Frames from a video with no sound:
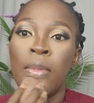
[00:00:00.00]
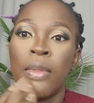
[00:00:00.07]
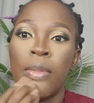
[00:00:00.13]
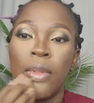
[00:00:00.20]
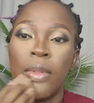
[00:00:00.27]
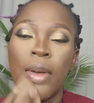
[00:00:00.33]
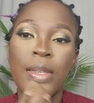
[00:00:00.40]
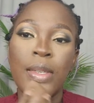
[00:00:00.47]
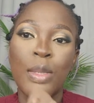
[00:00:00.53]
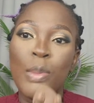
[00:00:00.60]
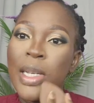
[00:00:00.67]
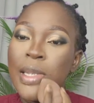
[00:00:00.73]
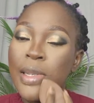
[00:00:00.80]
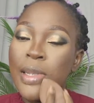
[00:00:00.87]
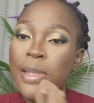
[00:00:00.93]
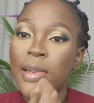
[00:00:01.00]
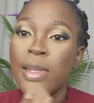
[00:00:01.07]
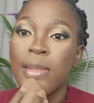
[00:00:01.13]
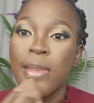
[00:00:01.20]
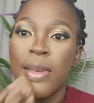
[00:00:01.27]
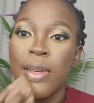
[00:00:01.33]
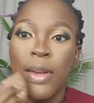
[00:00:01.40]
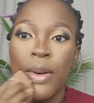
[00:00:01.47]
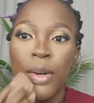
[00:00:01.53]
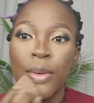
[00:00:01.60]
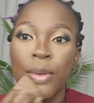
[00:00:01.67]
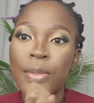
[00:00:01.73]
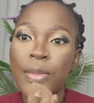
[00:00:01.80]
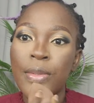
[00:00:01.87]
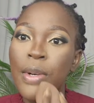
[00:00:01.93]
that's my setting
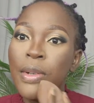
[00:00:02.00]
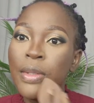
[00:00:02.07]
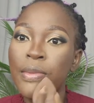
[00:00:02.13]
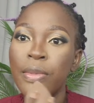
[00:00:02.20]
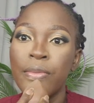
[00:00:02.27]
all done.